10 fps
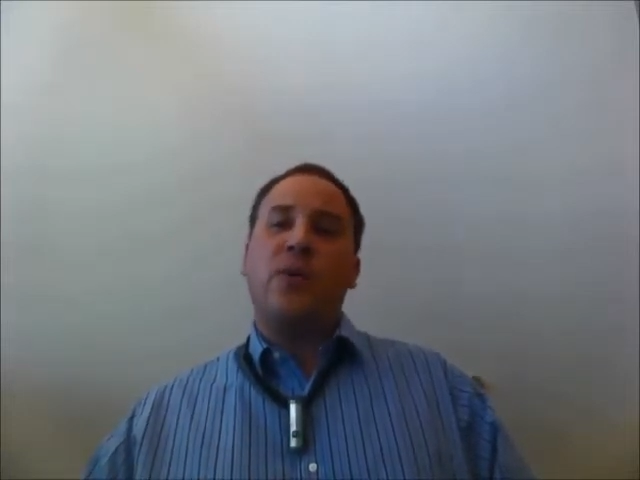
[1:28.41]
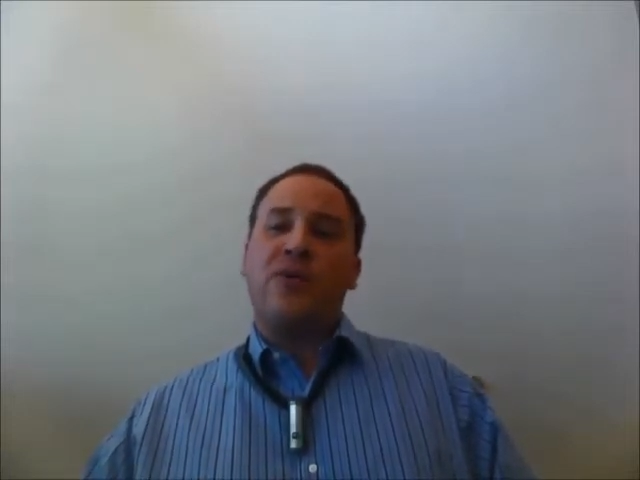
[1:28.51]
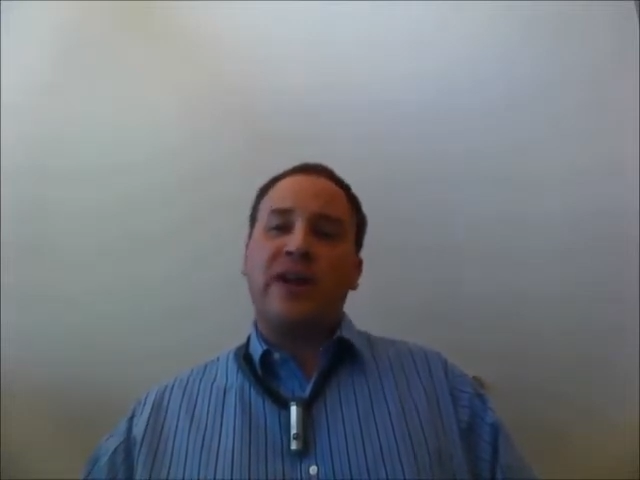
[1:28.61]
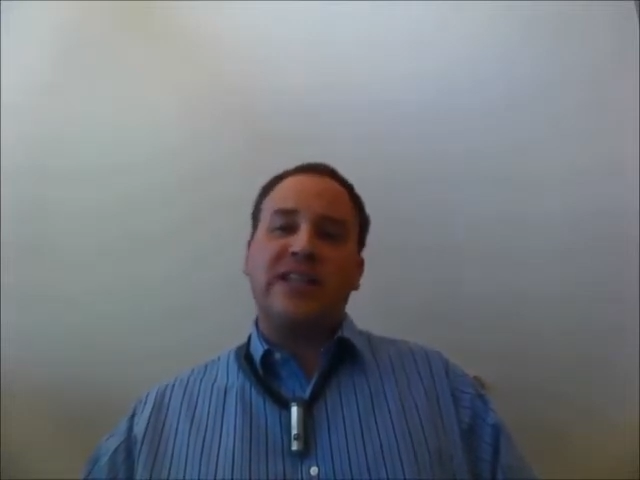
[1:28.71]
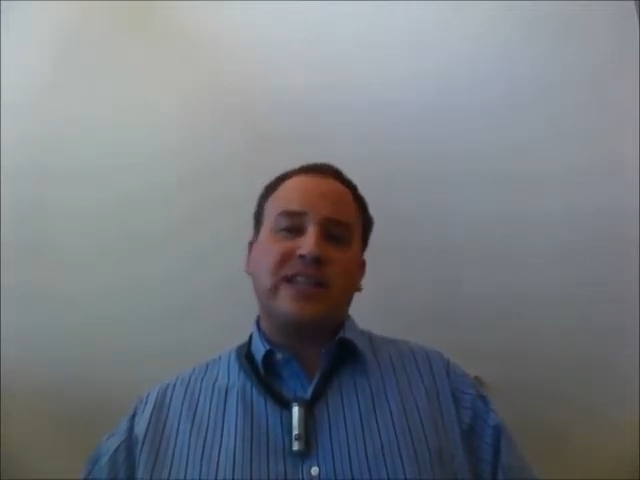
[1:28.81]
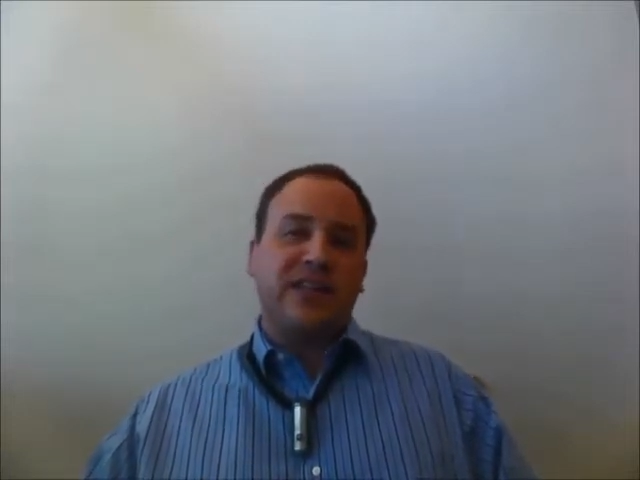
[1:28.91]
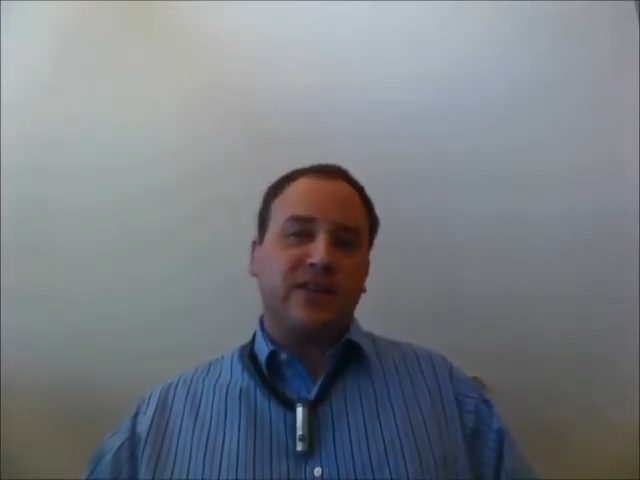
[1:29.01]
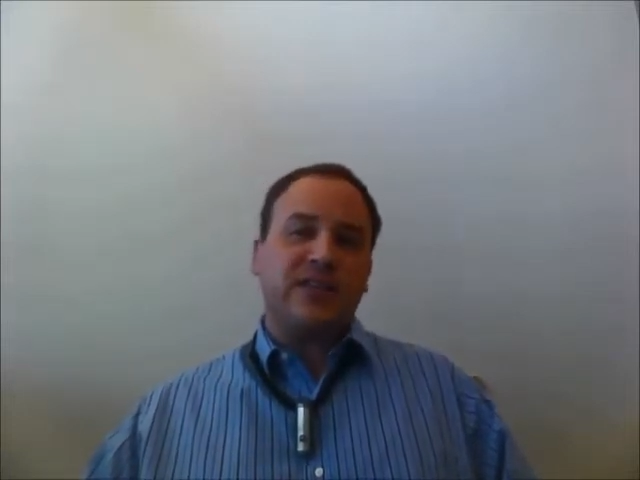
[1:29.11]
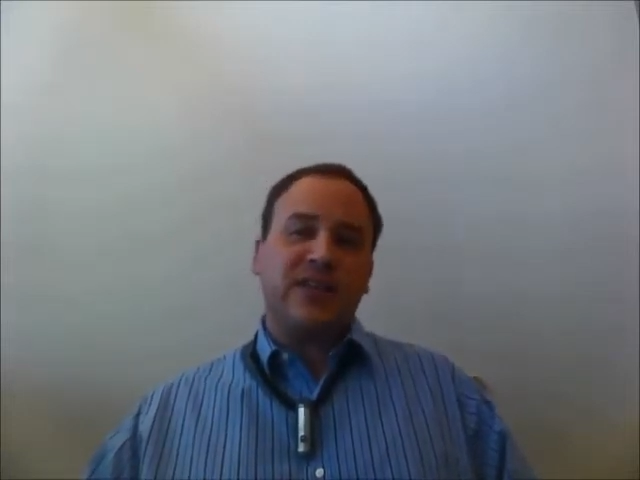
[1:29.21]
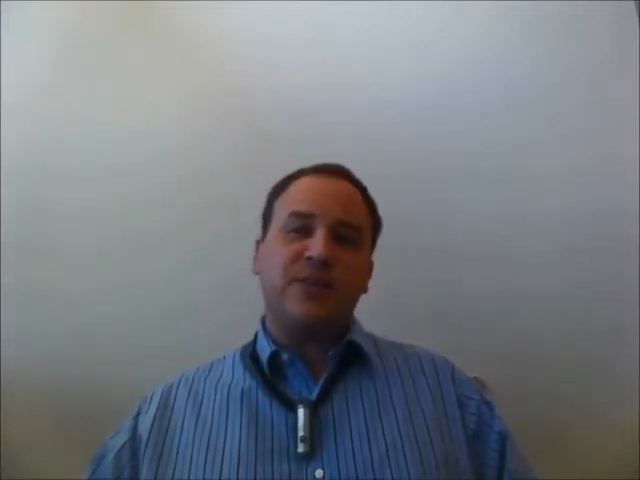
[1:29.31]
provide a
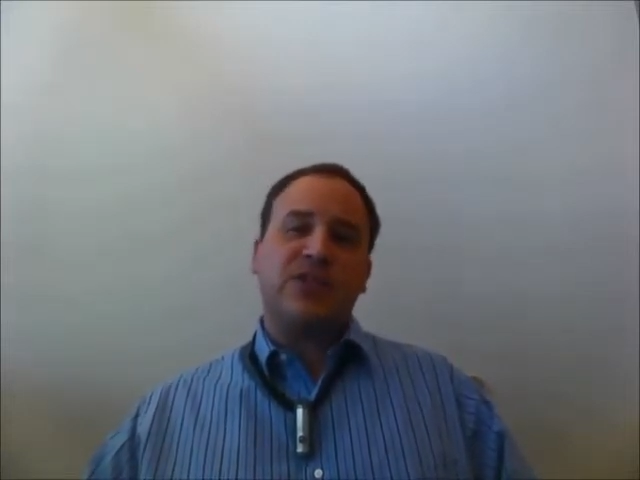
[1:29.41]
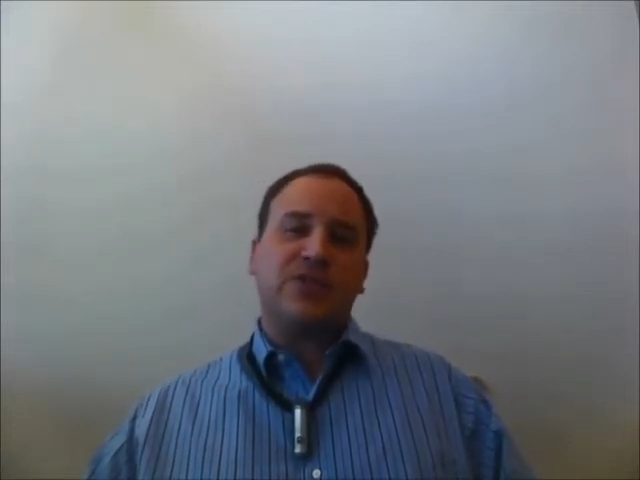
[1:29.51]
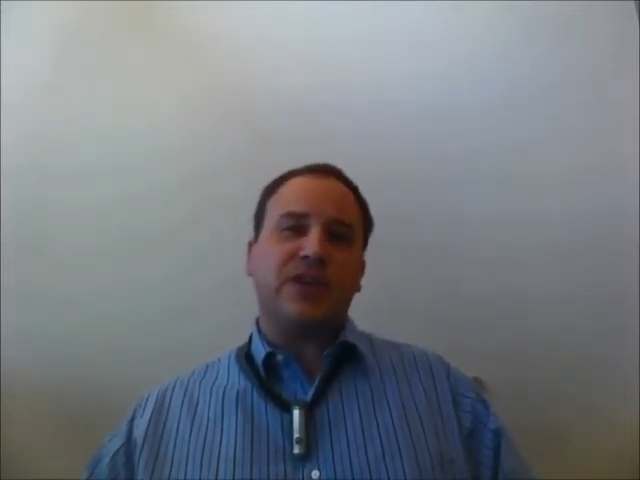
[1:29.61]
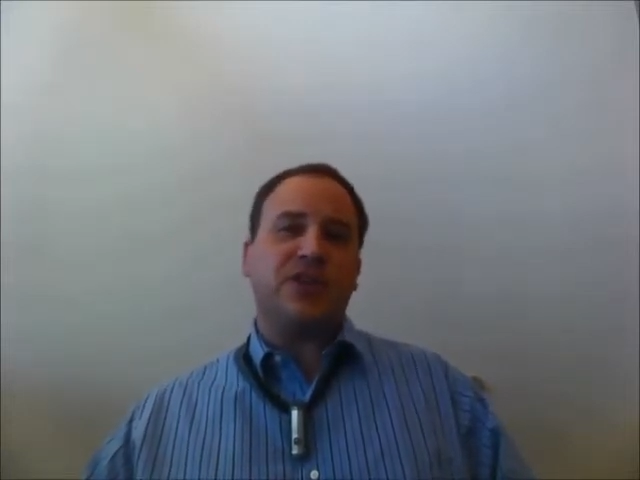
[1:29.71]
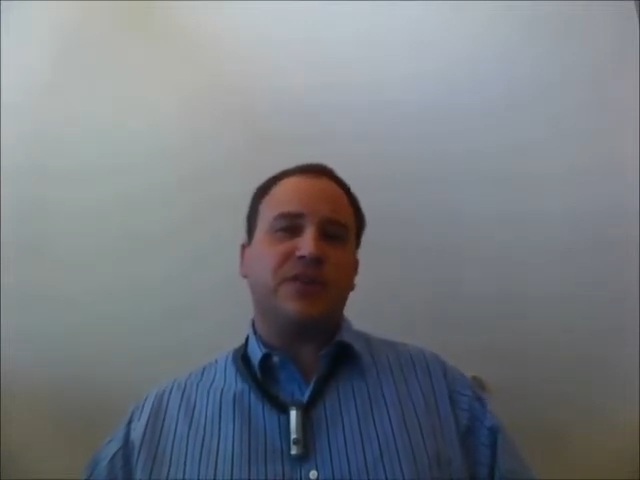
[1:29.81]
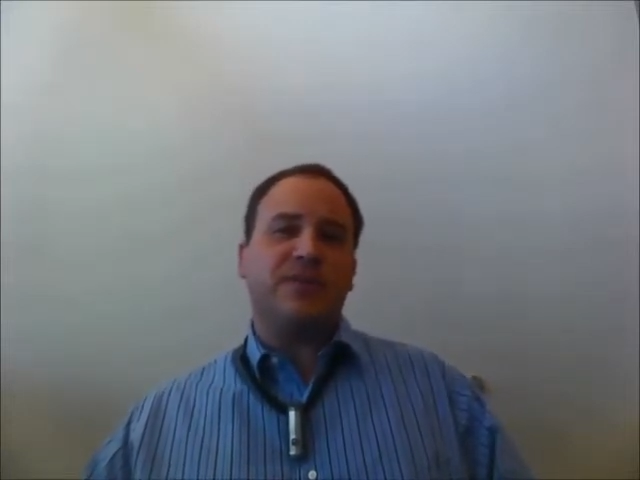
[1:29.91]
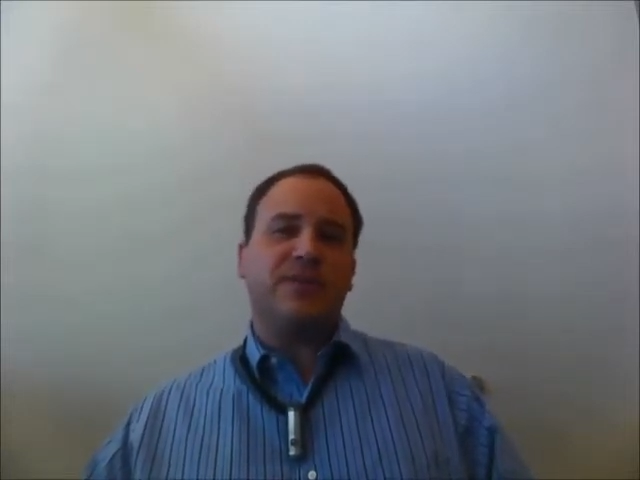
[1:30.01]
skills demonstration.